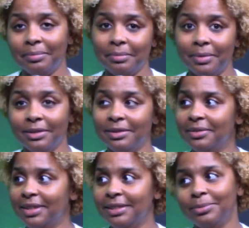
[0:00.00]
most of
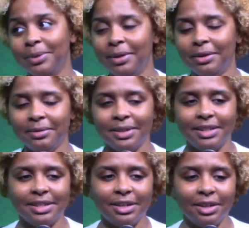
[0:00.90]
us, we don't
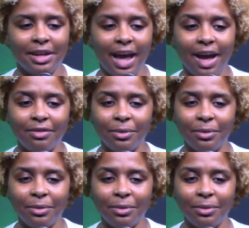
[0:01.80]
necessarily have